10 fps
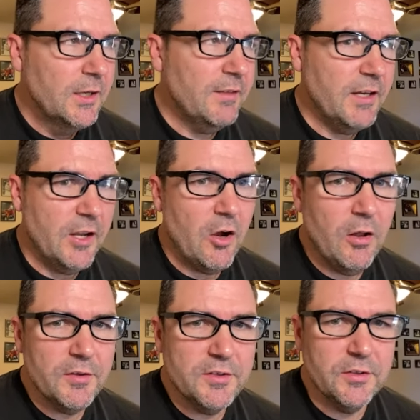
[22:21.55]
And then he
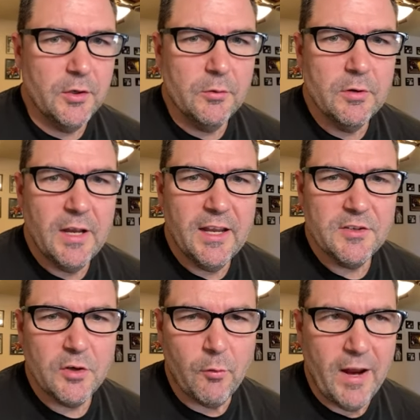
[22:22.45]
also, I
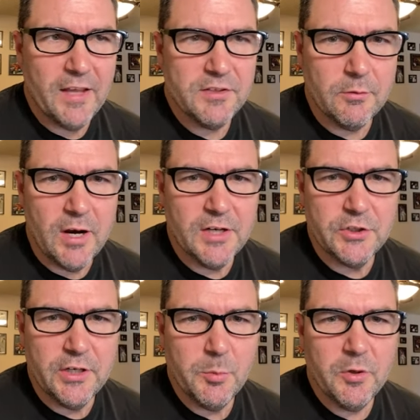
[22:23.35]
guess, harassed
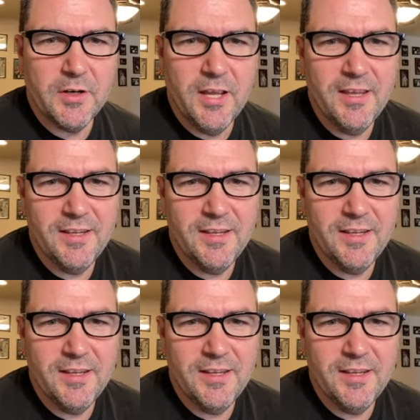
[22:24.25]
Roger Ebert